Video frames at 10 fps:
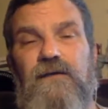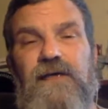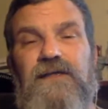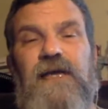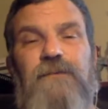
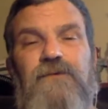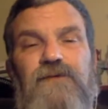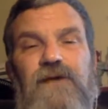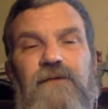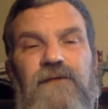
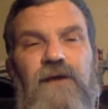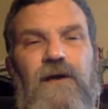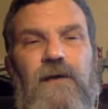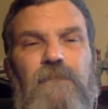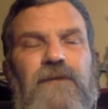examples of the
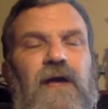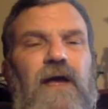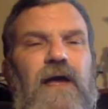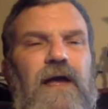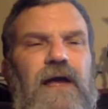hum,
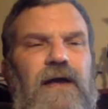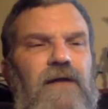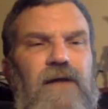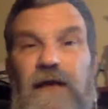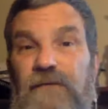
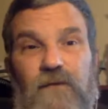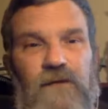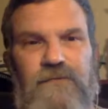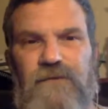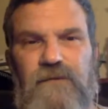and
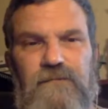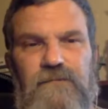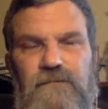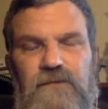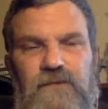everywhere
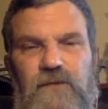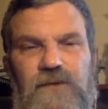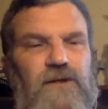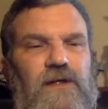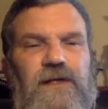from
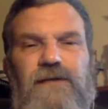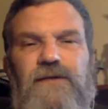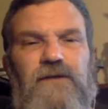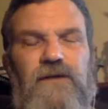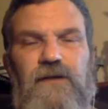
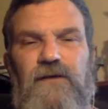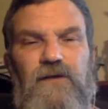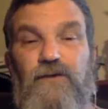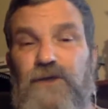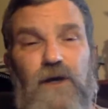Switzerland to
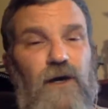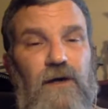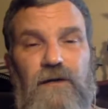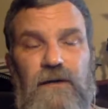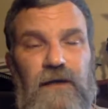
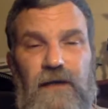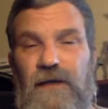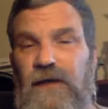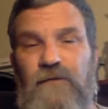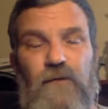Utah
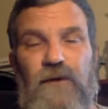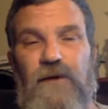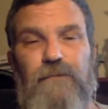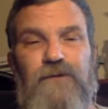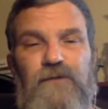and everywhere
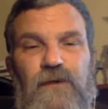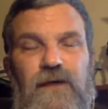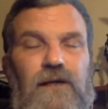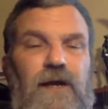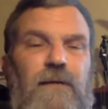in
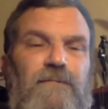between.